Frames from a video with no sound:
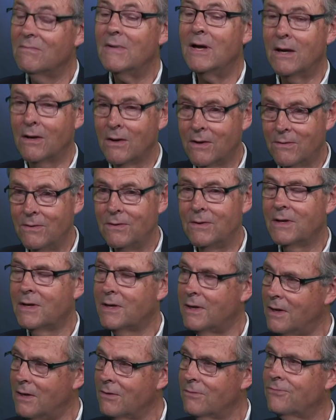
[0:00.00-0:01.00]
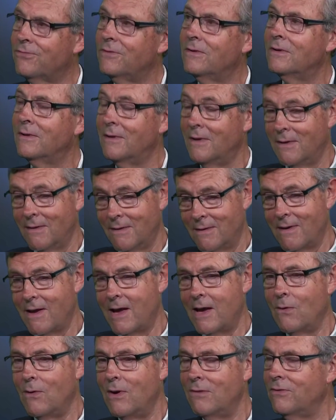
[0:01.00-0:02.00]
a good king for
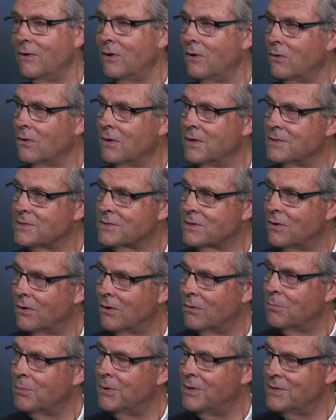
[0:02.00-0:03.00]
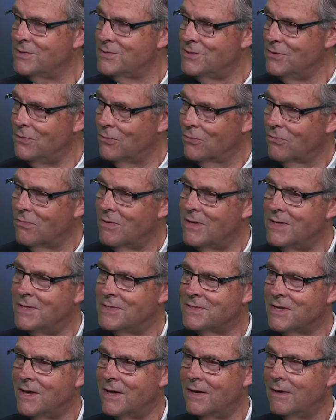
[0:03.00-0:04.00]
however long it's got. But as you already
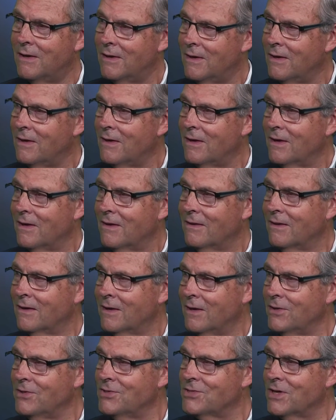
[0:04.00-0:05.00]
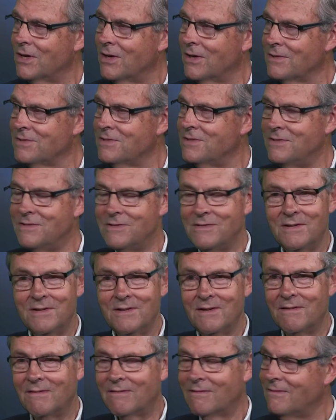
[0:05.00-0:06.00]
said, the King Charleses
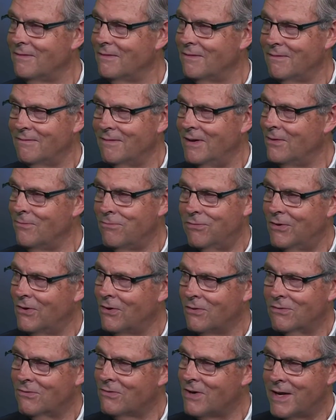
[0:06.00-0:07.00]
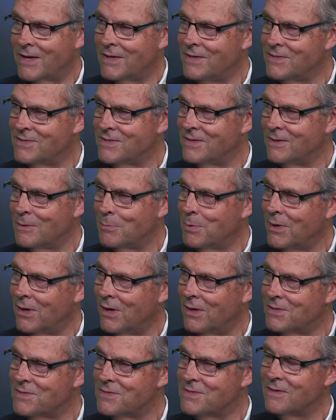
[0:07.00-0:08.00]
didn't live long reigns in the
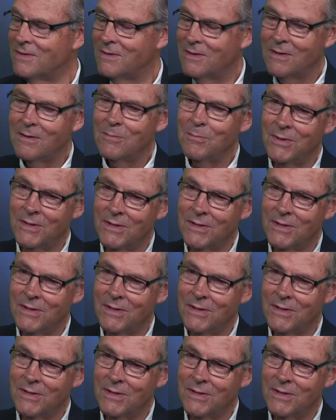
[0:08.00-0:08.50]
past. Mm.